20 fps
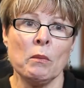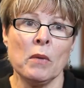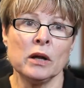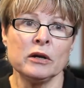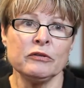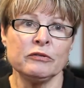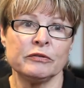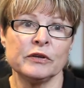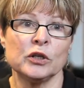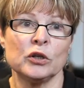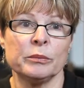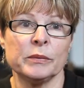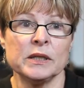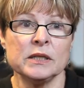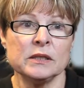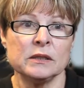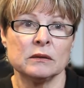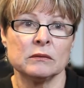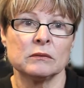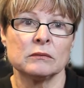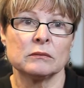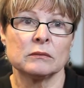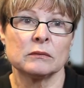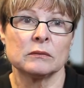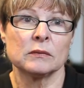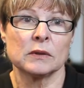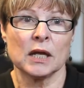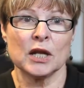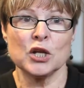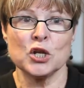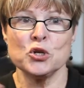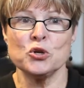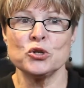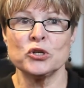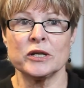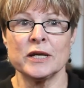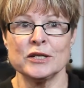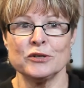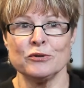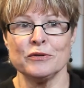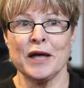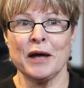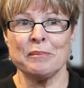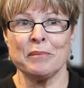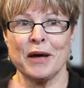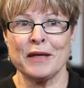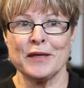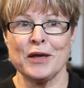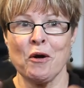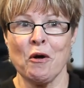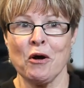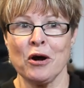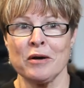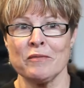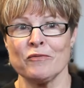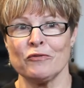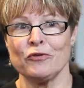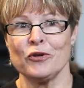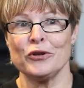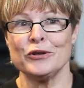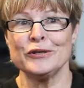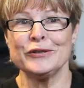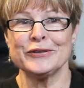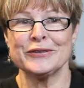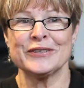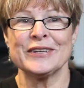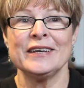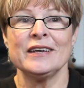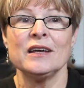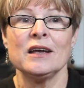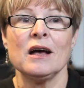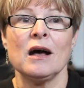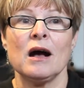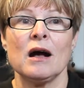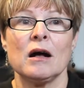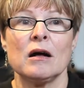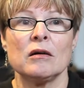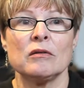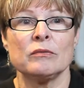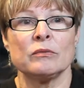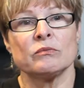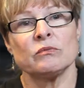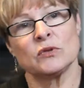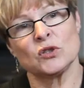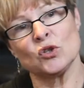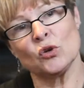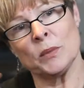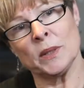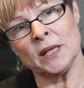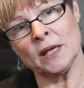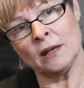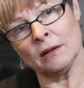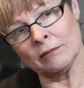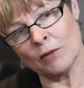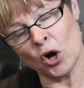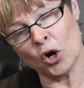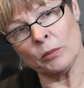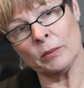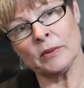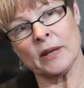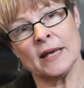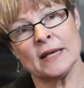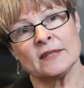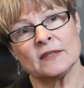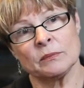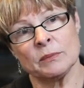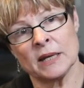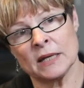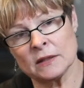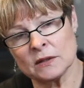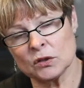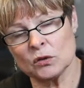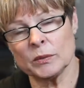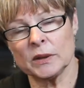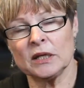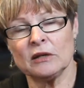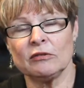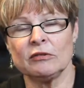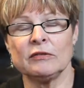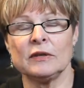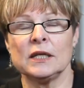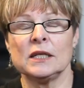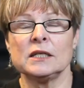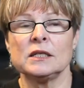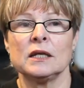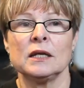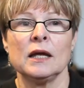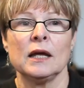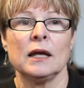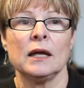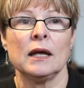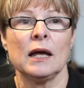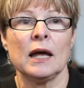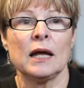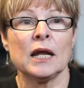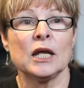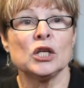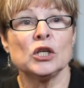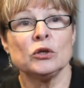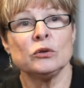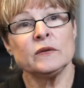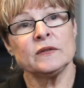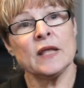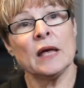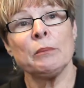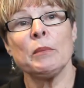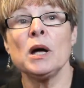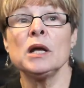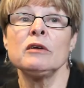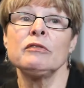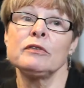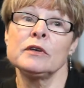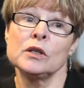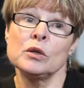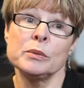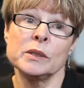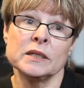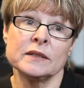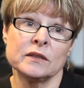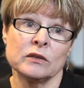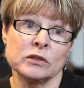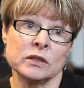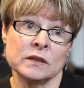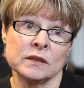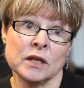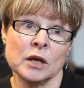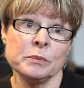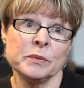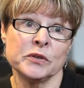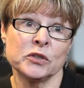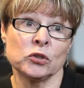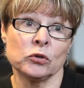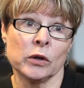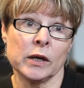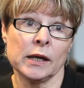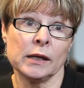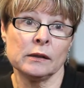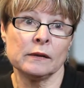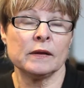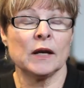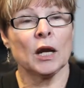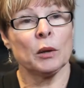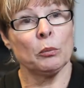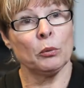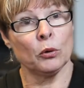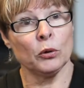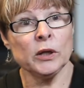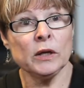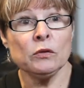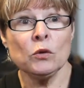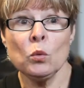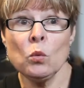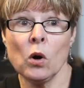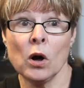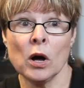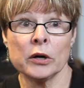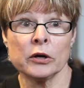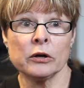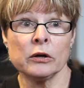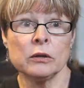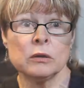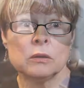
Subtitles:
monofilament, and usually I do that by the armfuls. So many arm lengths make so many feet. And I use that monofilament as a substrate that I put in the water.